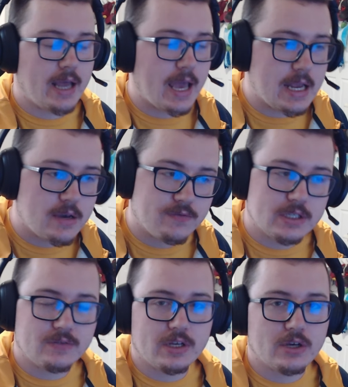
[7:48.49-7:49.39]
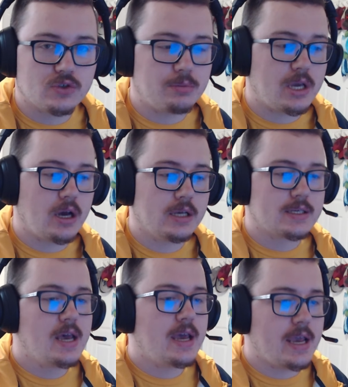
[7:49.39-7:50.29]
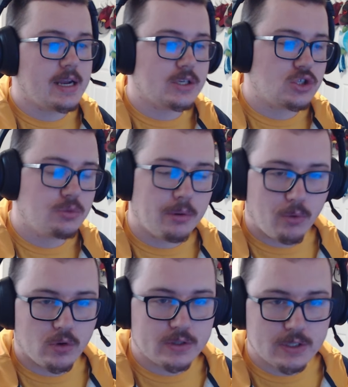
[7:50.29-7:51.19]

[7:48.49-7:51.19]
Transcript: any of these videos because it is super important,